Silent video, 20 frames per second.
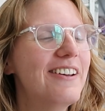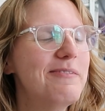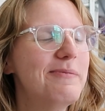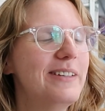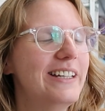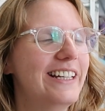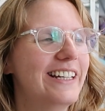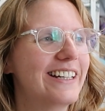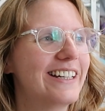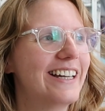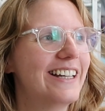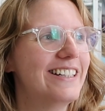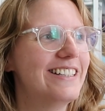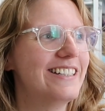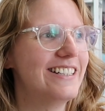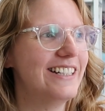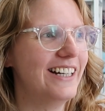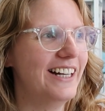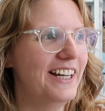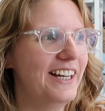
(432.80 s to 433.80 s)
being
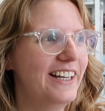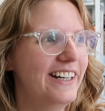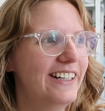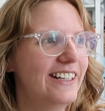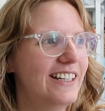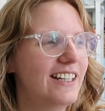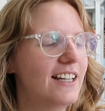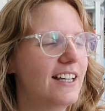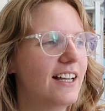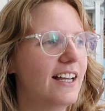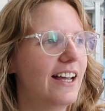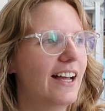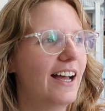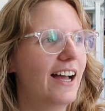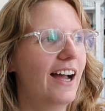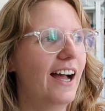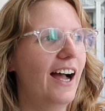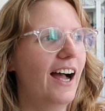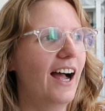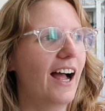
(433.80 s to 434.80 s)
done.
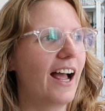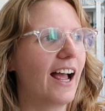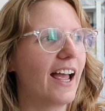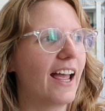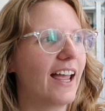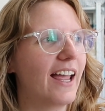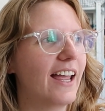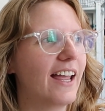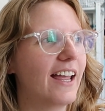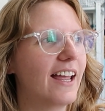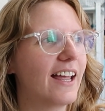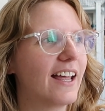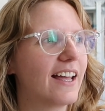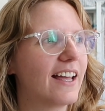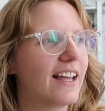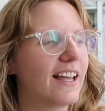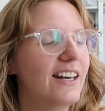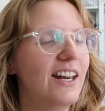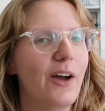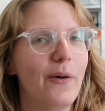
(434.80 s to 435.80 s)

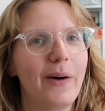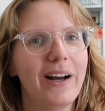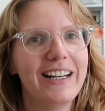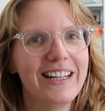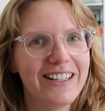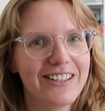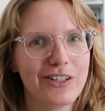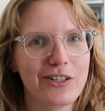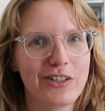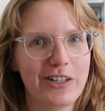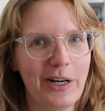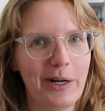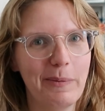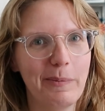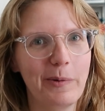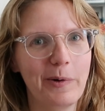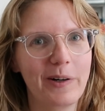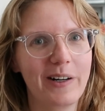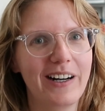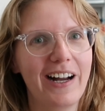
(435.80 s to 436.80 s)
I know I need to share
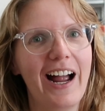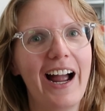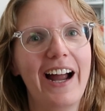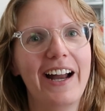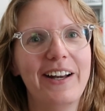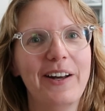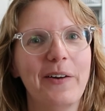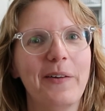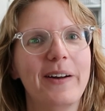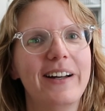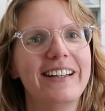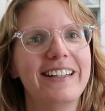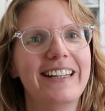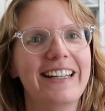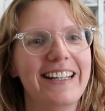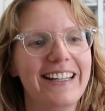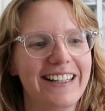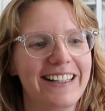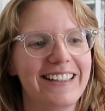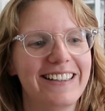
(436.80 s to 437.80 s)
more. I know I
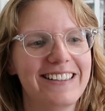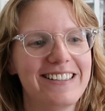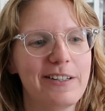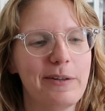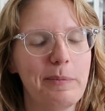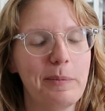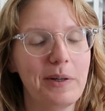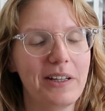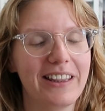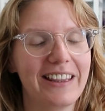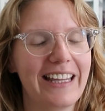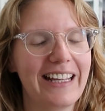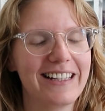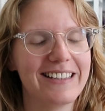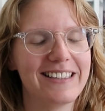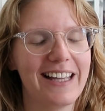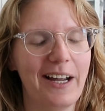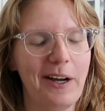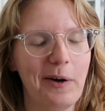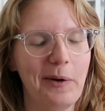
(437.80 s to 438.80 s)
need to put
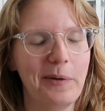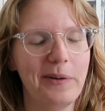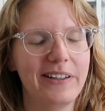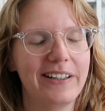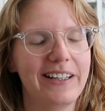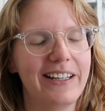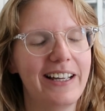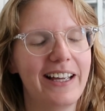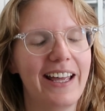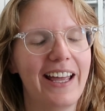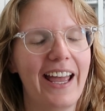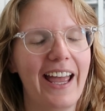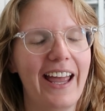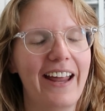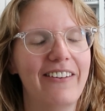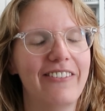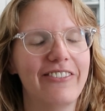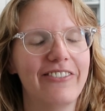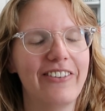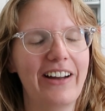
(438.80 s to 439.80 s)
things out
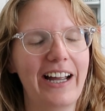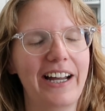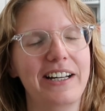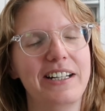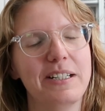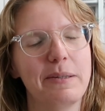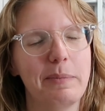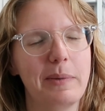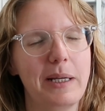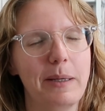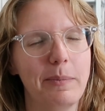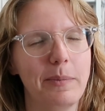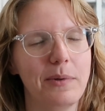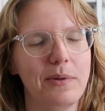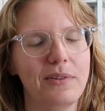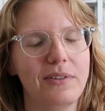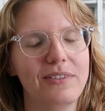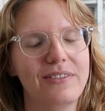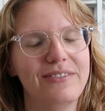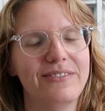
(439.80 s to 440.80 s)
and find
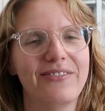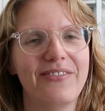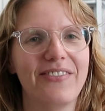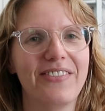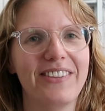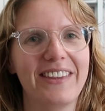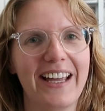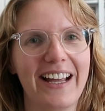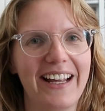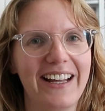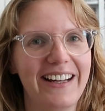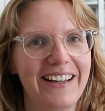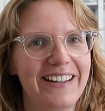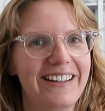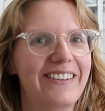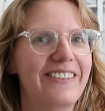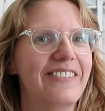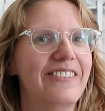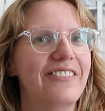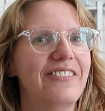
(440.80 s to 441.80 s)
people that
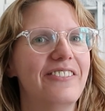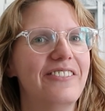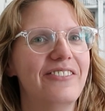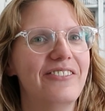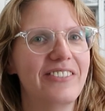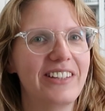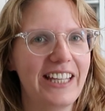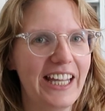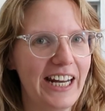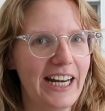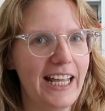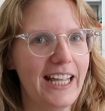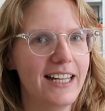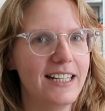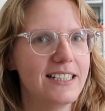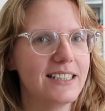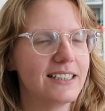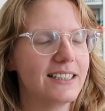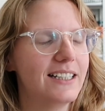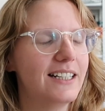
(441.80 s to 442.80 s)
get
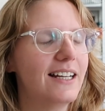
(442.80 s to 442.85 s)
it.